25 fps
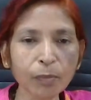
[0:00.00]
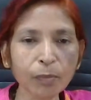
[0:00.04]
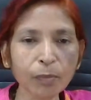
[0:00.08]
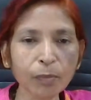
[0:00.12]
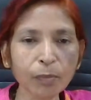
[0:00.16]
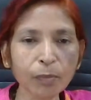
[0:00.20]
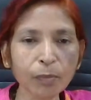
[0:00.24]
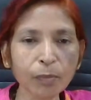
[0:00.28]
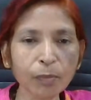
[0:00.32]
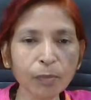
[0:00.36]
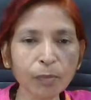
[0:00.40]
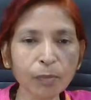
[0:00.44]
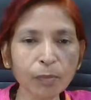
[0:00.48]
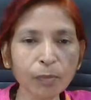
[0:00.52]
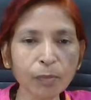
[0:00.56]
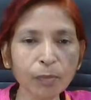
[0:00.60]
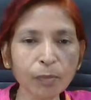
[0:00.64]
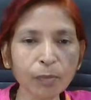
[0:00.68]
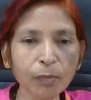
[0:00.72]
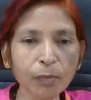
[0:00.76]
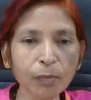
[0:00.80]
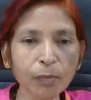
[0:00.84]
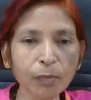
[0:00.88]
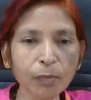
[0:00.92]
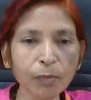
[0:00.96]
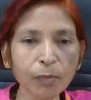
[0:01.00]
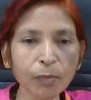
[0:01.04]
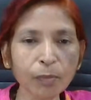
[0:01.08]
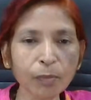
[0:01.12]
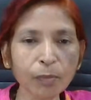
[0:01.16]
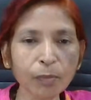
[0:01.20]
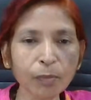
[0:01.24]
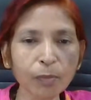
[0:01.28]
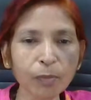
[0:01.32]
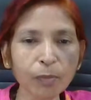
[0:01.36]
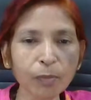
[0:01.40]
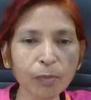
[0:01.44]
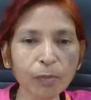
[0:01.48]
So in this
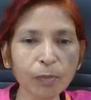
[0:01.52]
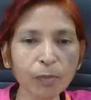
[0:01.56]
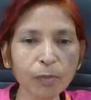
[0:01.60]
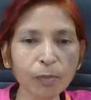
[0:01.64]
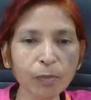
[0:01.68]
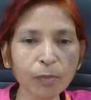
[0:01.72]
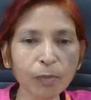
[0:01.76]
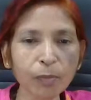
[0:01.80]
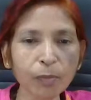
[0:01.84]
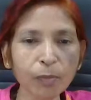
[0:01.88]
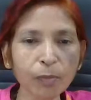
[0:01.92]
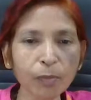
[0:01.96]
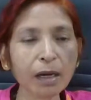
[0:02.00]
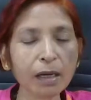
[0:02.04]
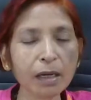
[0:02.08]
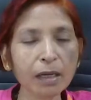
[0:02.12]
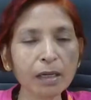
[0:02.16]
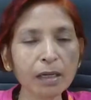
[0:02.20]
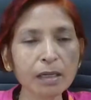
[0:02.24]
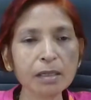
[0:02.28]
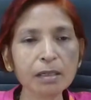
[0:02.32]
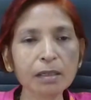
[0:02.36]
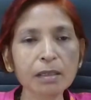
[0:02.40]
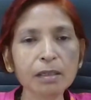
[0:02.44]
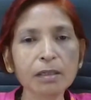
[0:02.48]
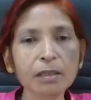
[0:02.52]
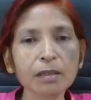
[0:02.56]
case, market